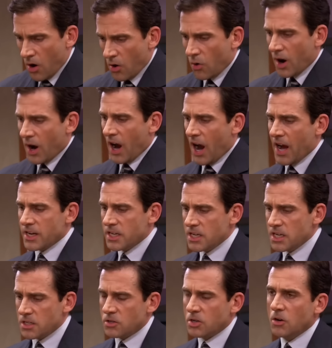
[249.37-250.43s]
No,
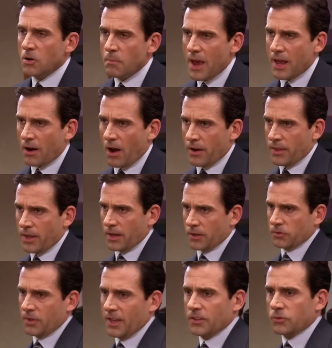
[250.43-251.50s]
I need two men
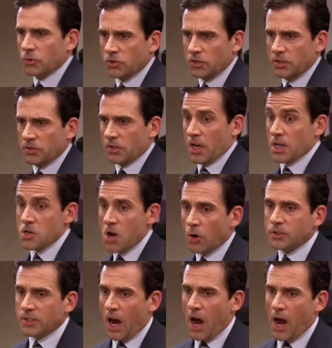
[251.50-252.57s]
on this. That's what she
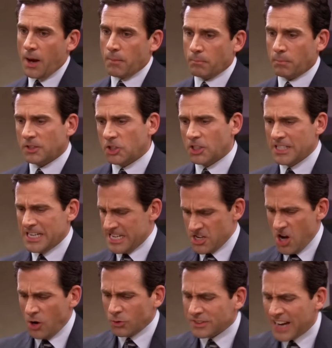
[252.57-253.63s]
said. No time, but she
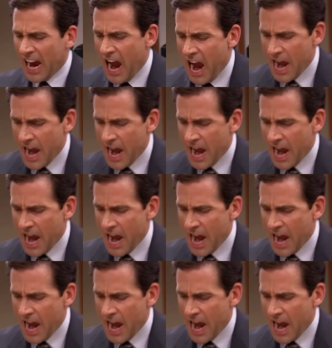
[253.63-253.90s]
did. No